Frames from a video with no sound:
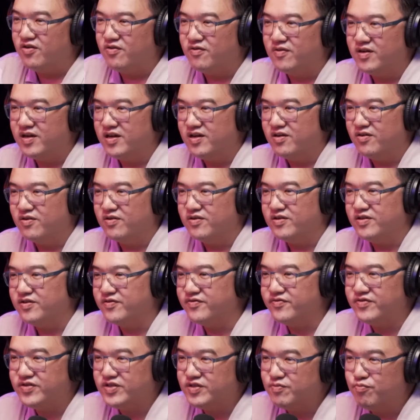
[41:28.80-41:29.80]
or what, or
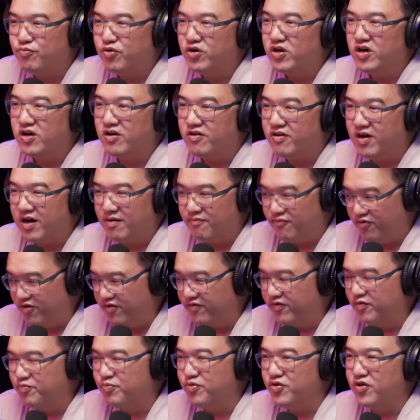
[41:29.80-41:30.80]
you just book a Grab, you
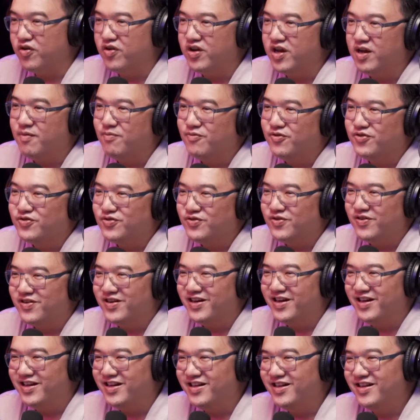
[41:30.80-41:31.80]
have to put your name also,
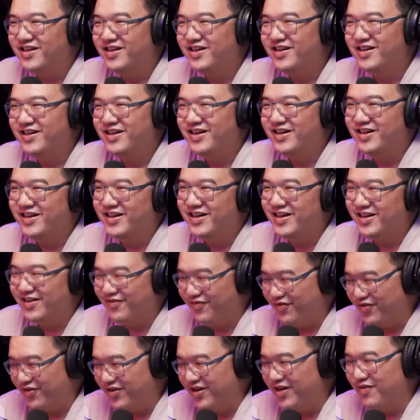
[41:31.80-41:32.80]
right? And then if
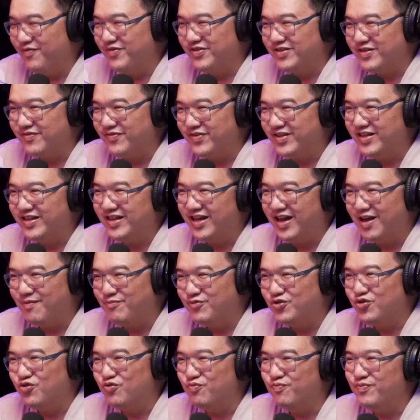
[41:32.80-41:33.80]
your name is something like I'm
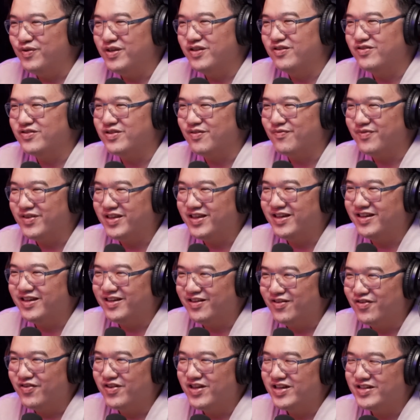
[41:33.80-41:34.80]
stupid or something,
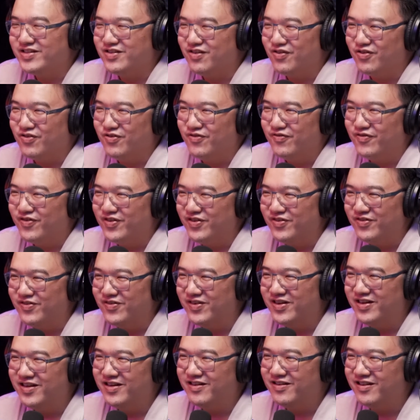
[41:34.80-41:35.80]
that's not good for you,
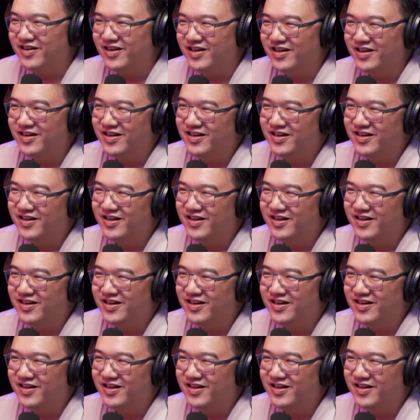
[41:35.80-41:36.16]
right?